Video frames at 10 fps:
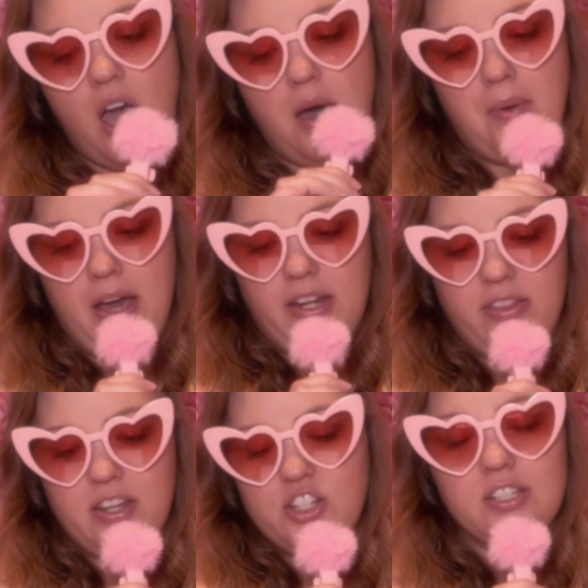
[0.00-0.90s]
a body
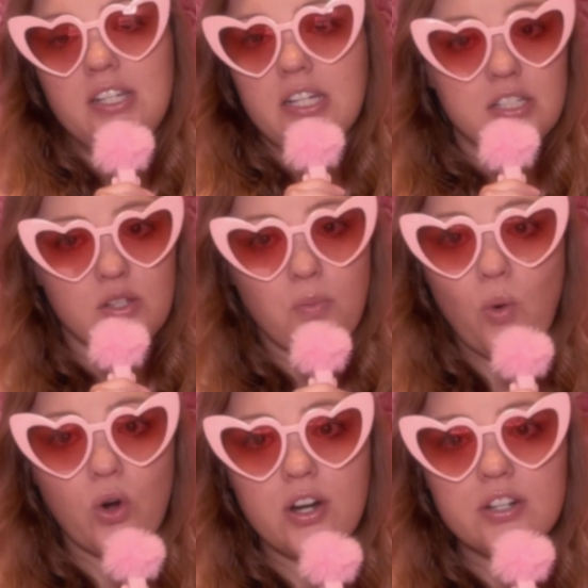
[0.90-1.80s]
that just needed
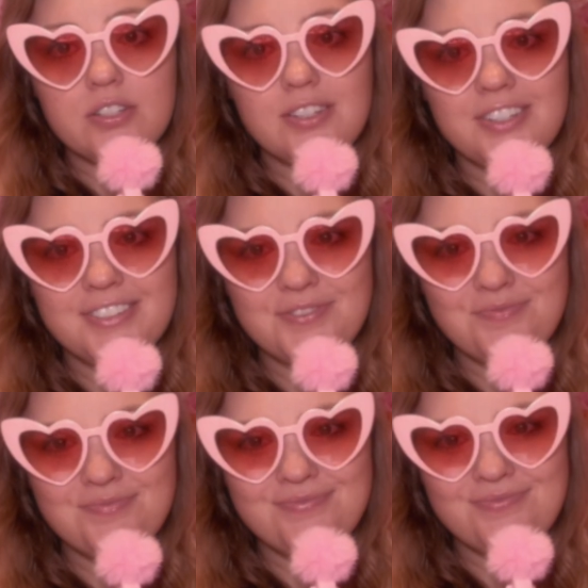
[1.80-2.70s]
support.
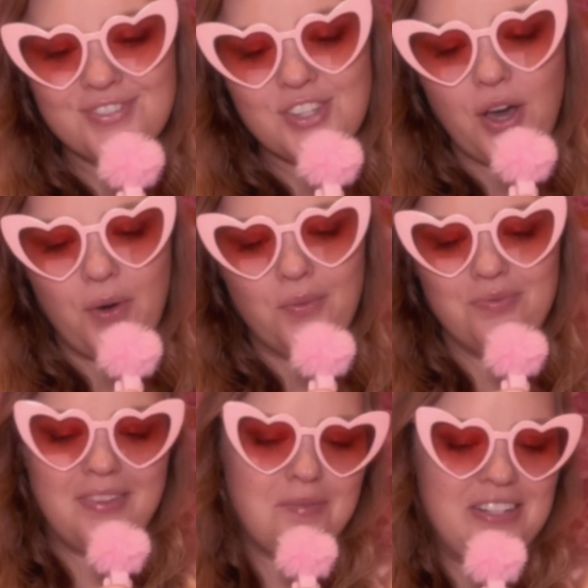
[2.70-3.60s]
So,
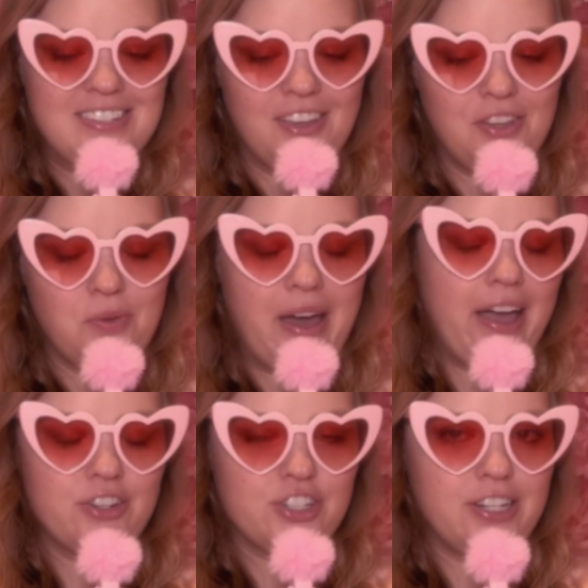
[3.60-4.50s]
let me tell you what
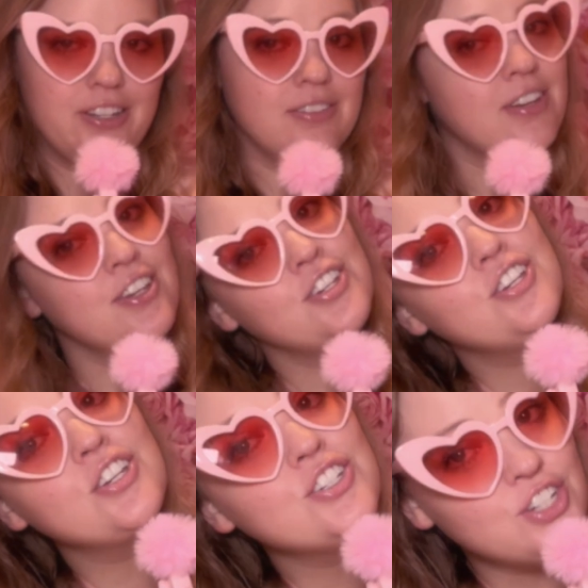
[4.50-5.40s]
actually
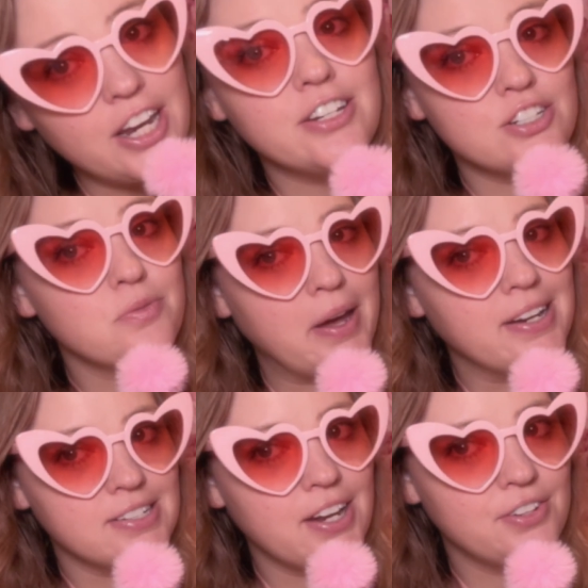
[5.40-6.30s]
changed my
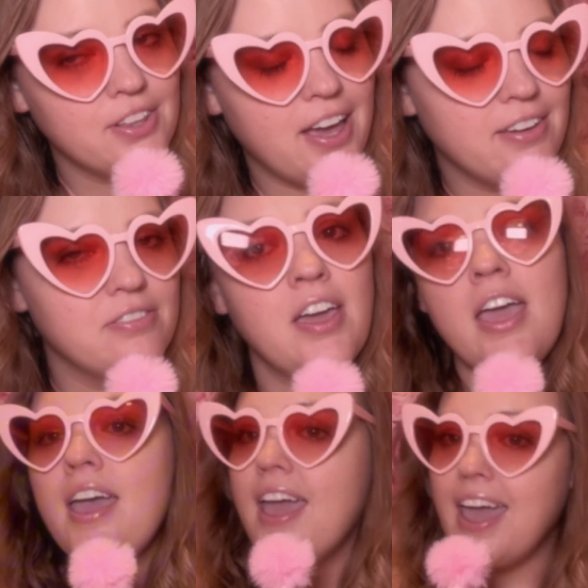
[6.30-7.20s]
entire life
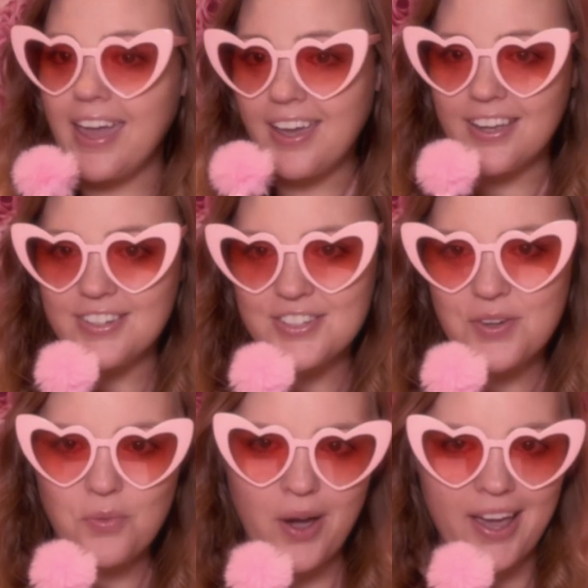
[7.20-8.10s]
and
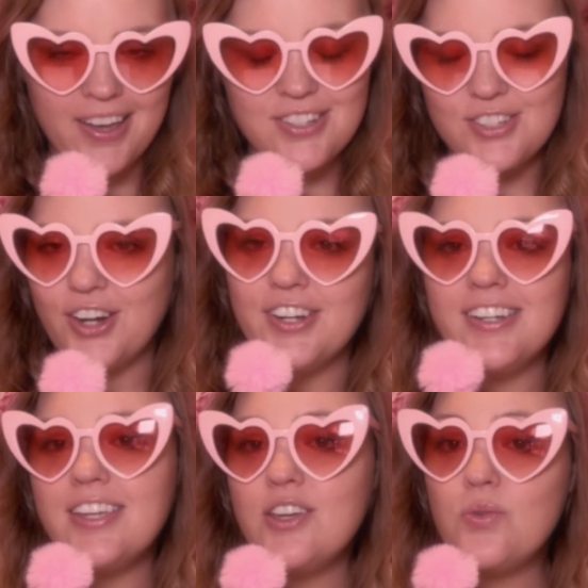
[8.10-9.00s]
why I
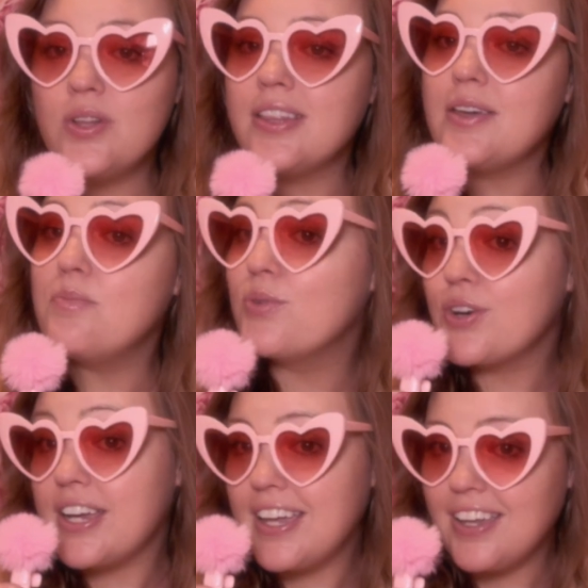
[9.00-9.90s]
started
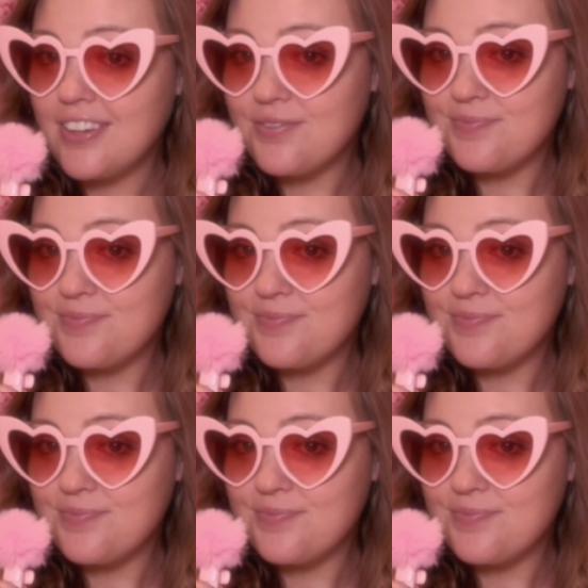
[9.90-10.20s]
EquiliBREE.